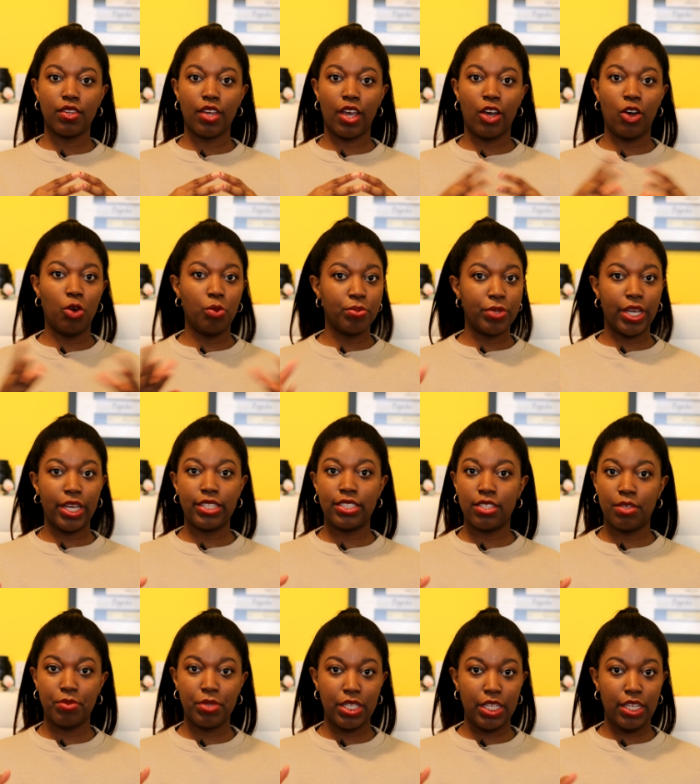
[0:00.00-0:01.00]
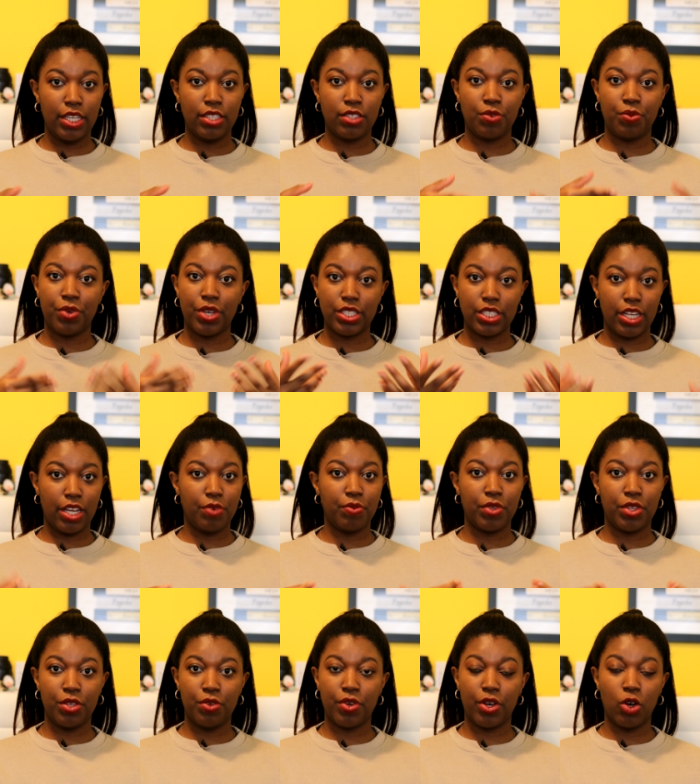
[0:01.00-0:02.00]
I hope that some of these resonate
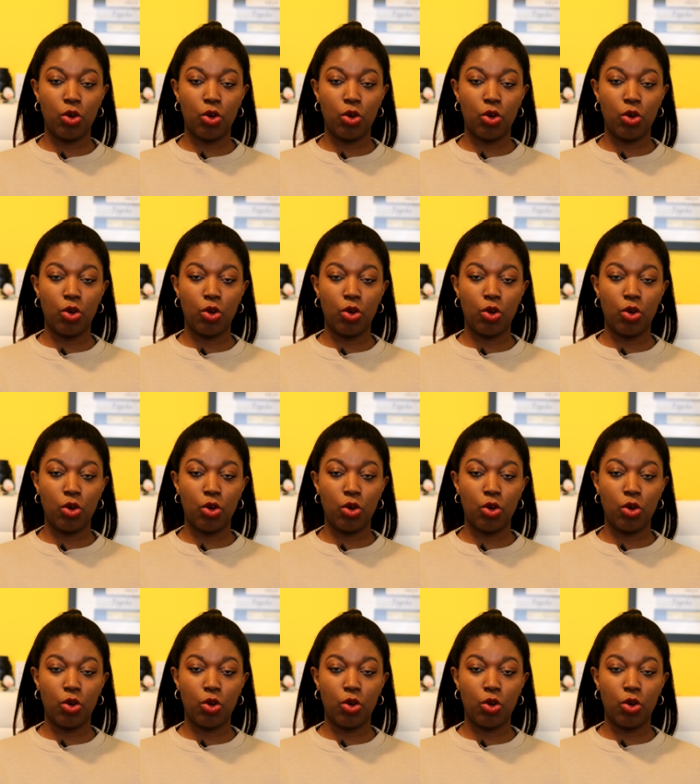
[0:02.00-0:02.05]
with you.